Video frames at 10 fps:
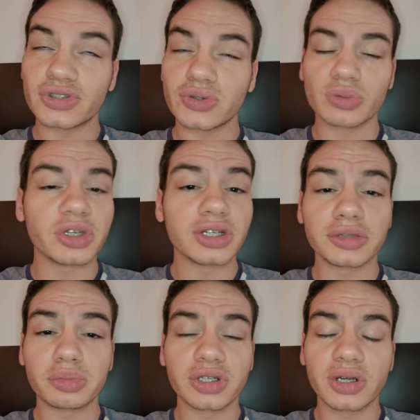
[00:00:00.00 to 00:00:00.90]
social
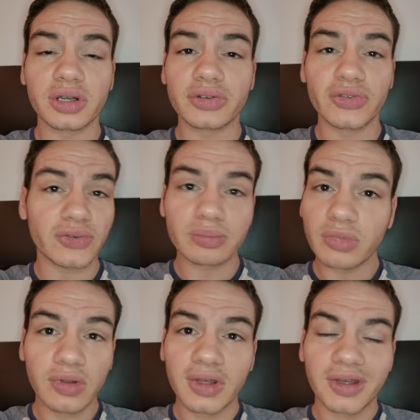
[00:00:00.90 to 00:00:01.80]
media because
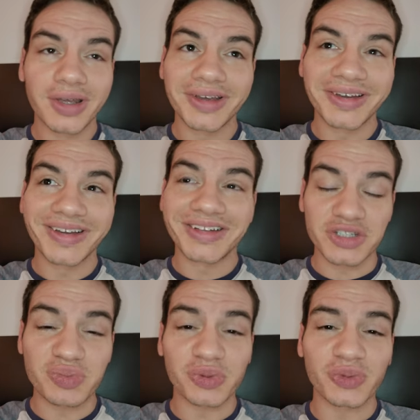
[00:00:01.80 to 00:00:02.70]

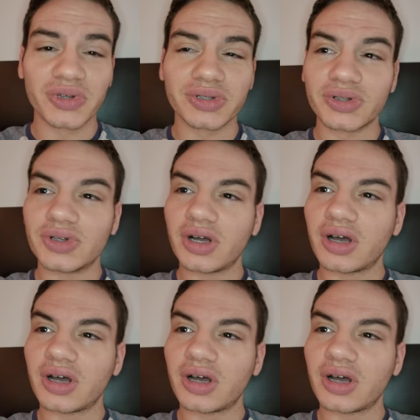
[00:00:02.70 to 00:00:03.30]
let's be real,